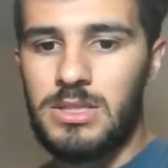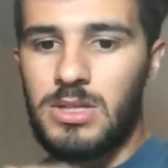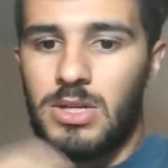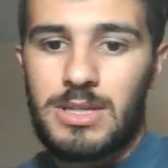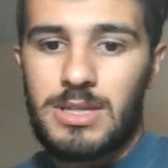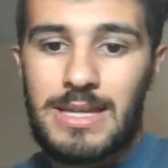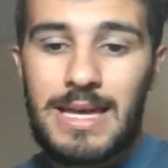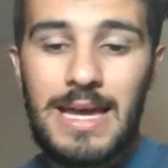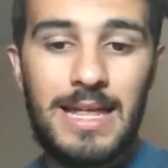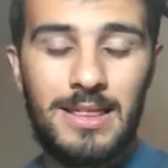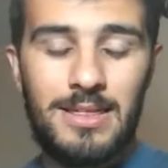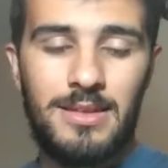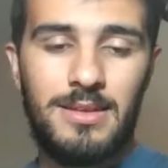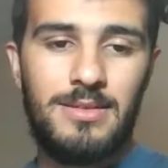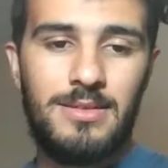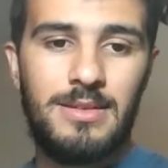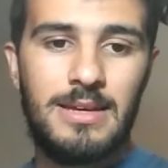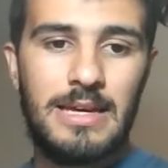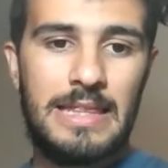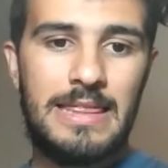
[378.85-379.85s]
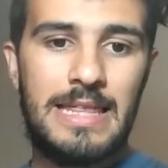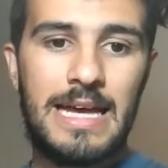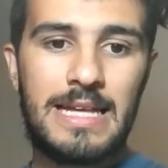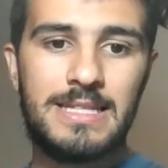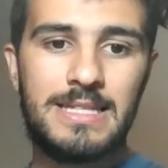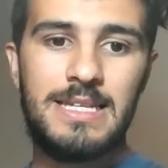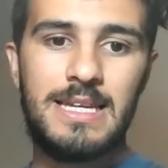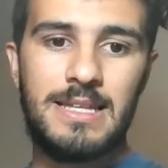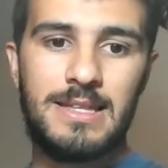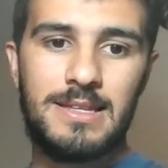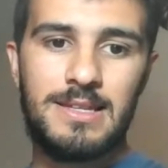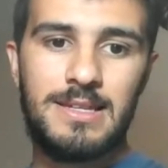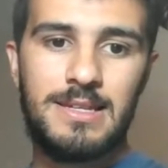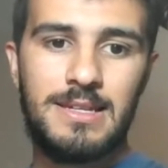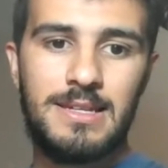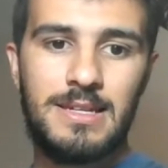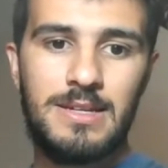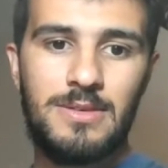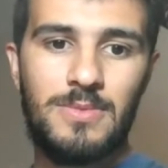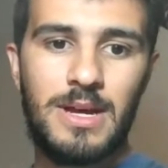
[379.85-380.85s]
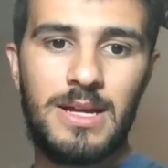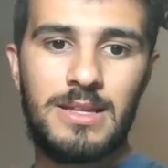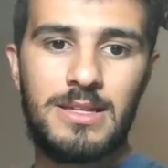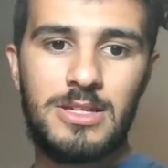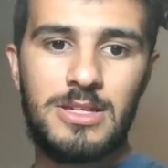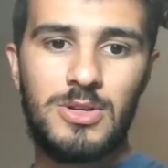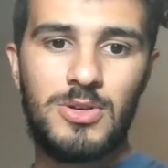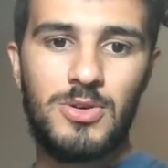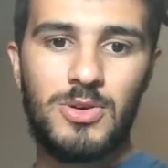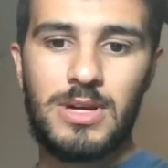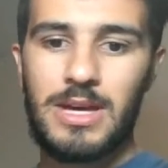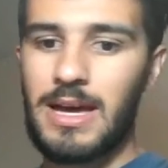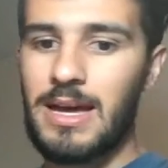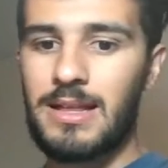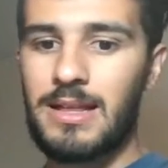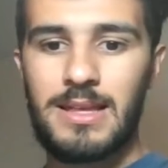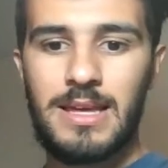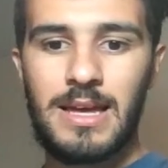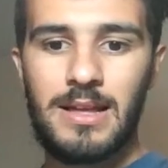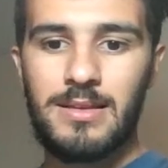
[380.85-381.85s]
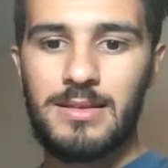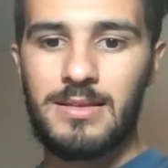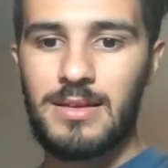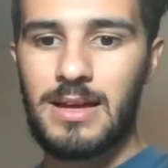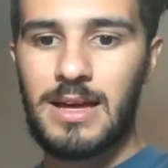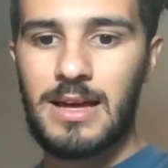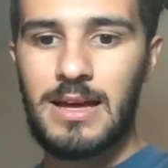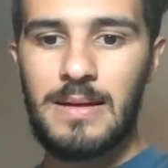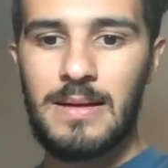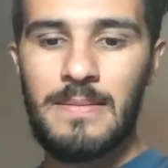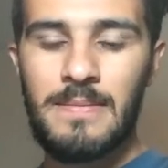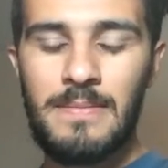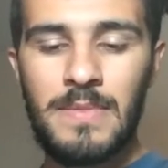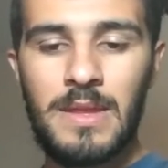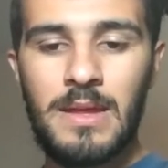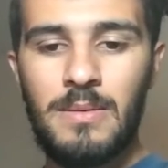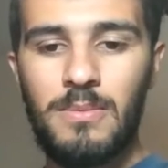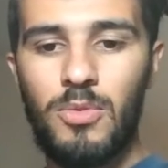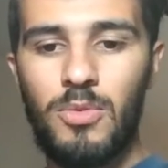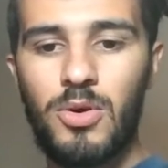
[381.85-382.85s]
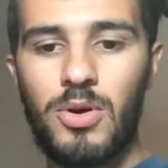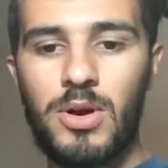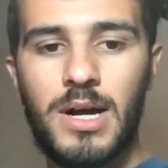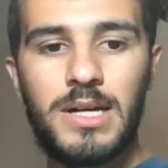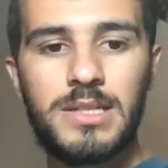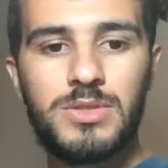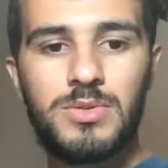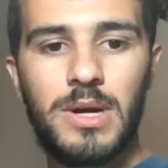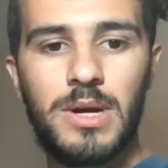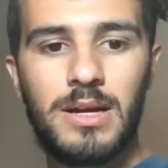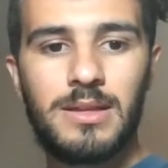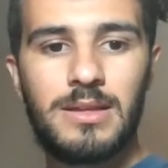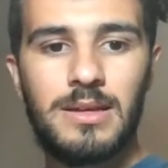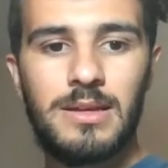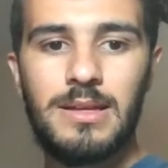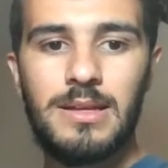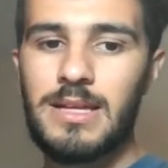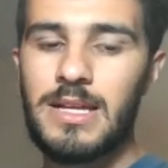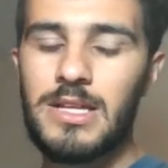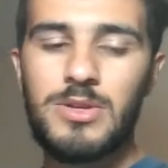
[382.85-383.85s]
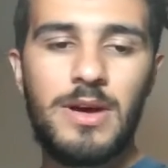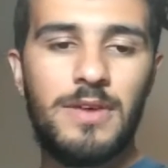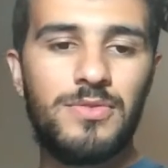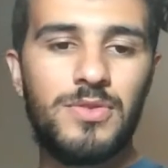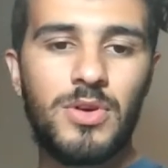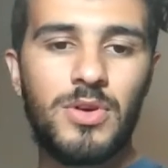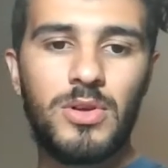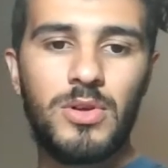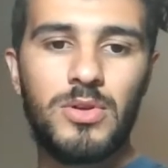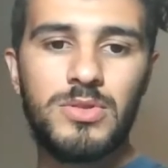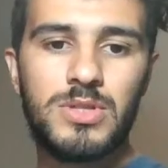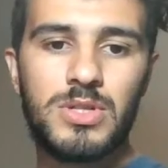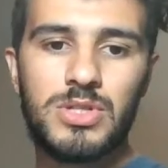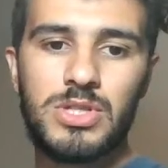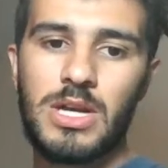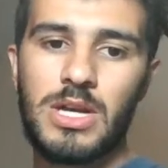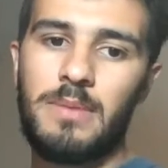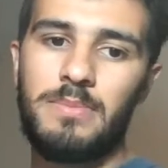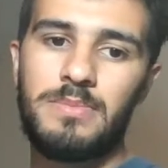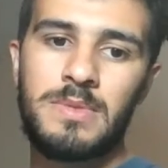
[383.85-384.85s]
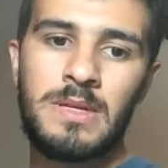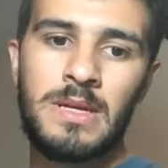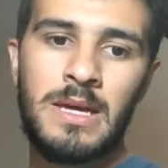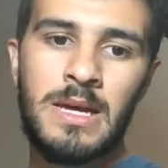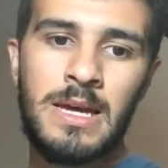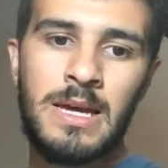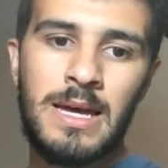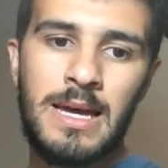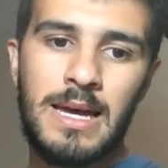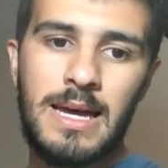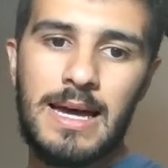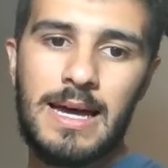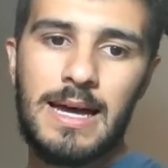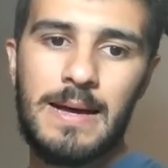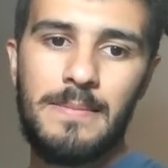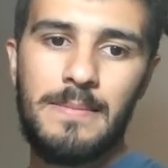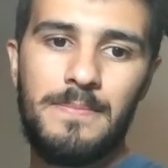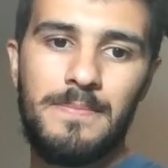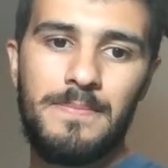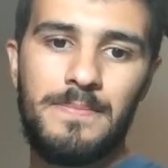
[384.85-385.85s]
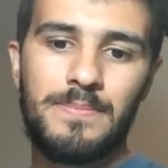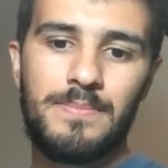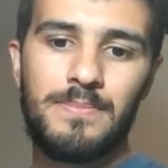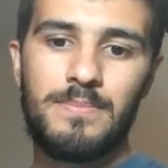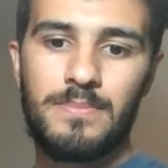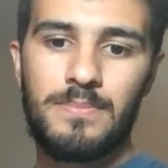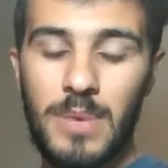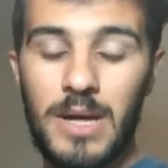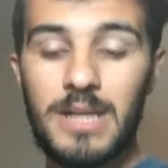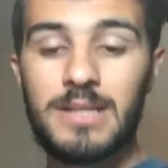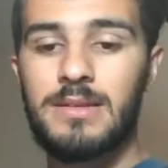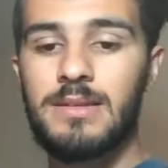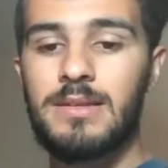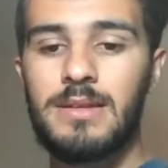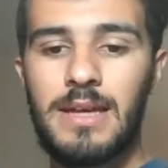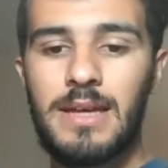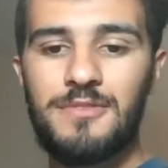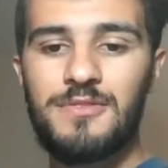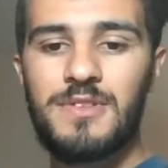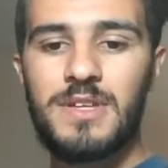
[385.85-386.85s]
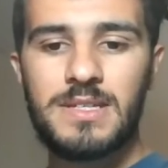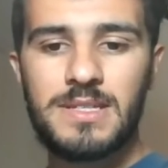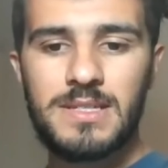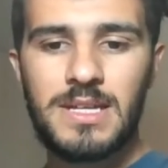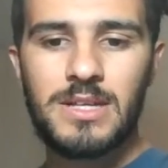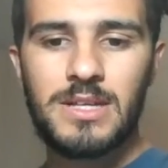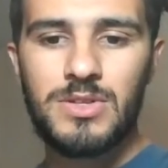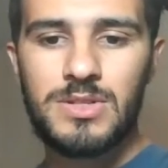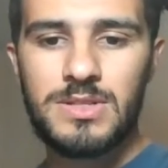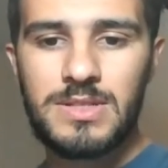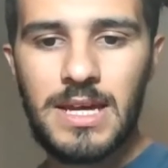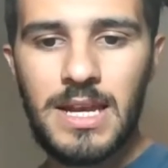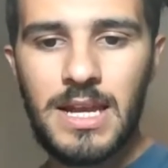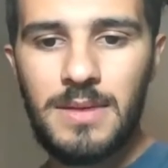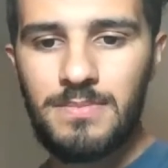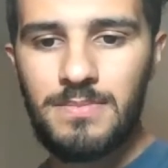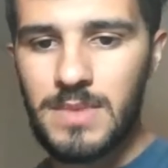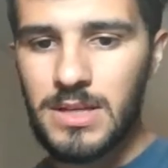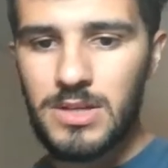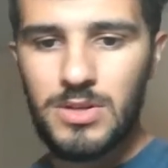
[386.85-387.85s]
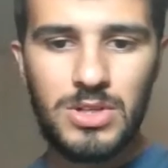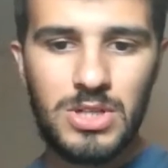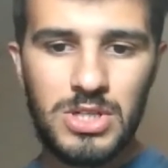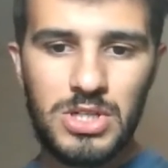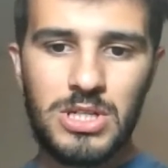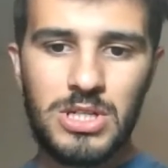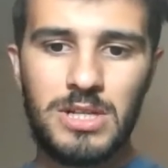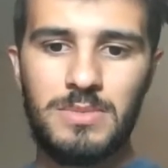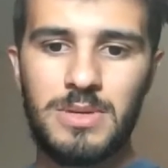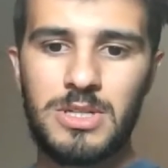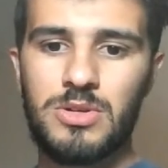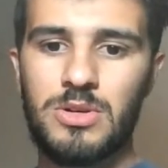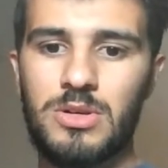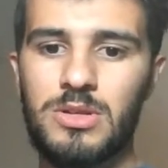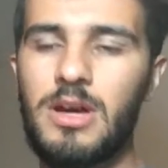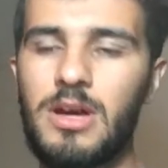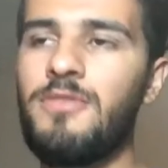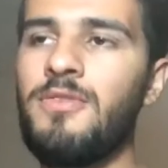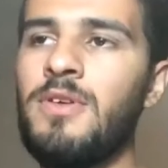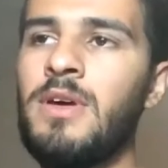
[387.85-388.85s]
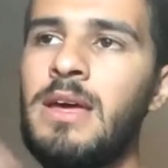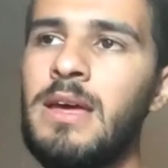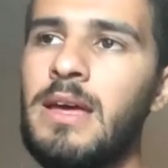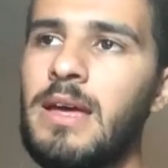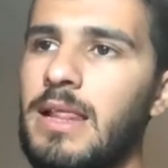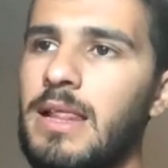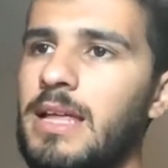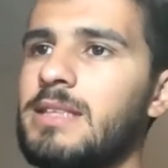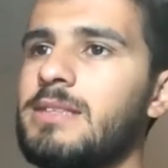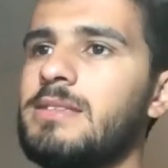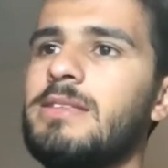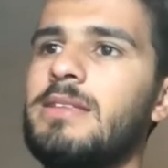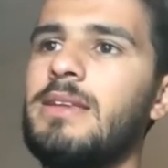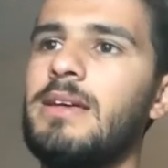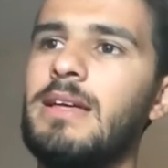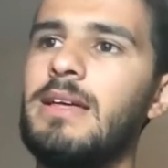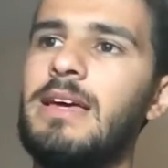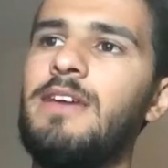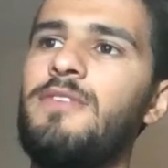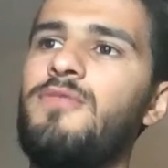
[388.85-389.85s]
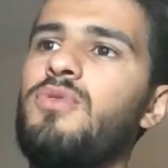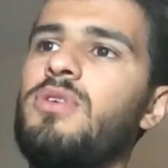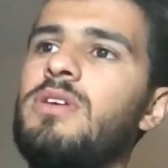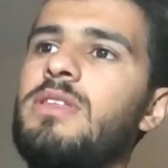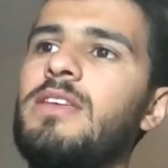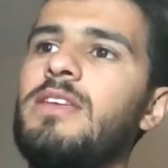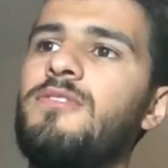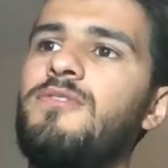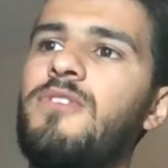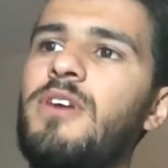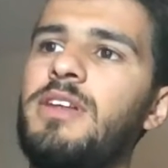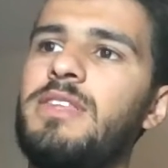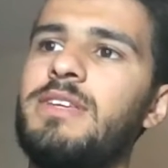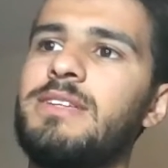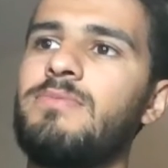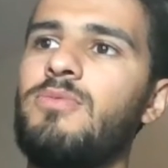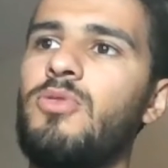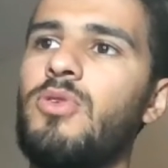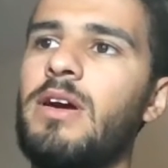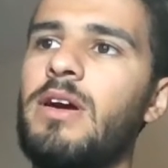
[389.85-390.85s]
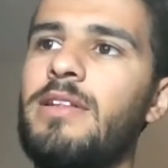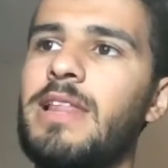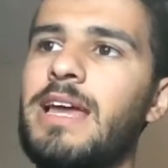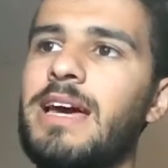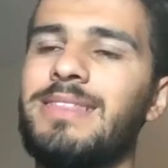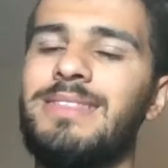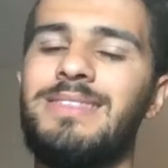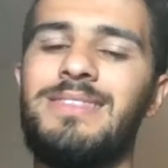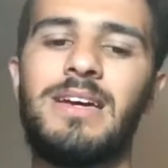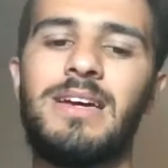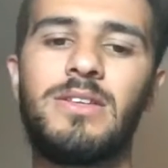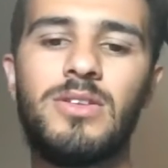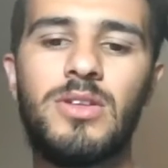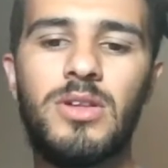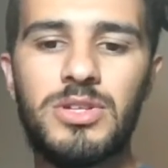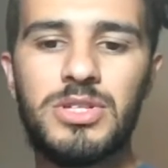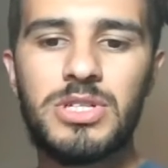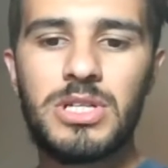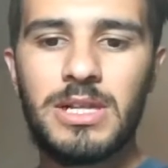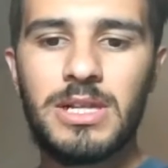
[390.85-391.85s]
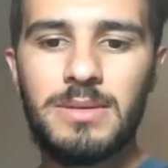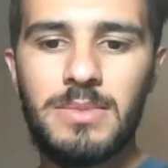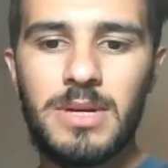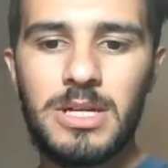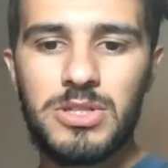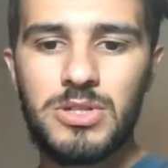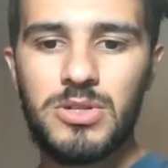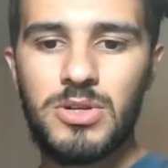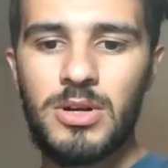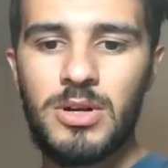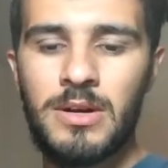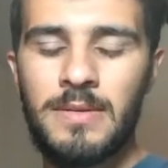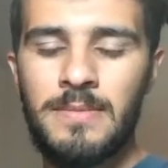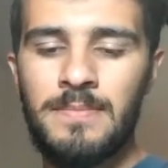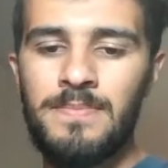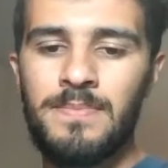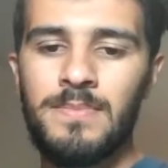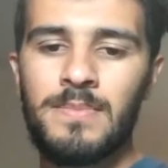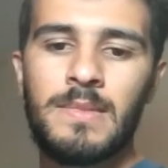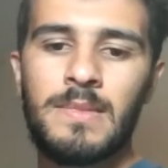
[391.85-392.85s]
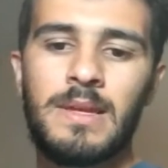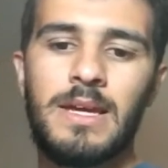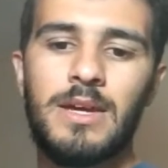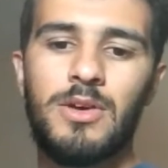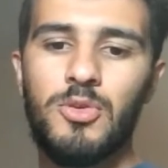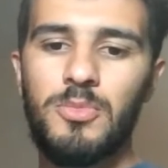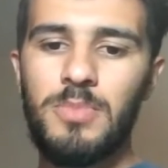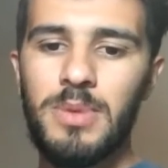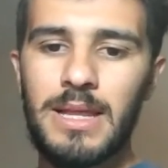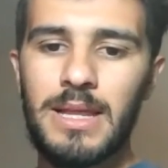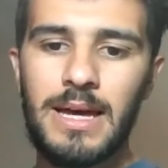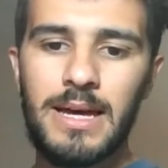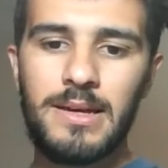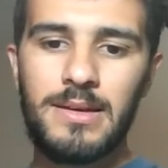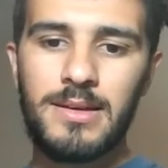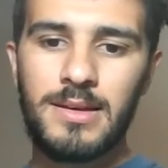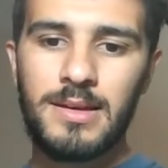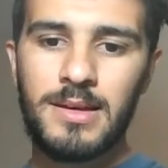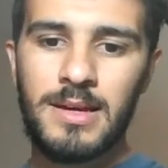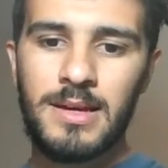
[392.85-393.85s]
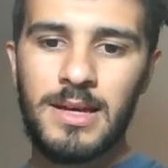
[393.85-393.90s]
you're dead, and that's it, right? You can't get more contract in, and then you have to close the shop. But if this is not your setup, then you're digitally mature enough. If we define this more like technologically mature, it will be like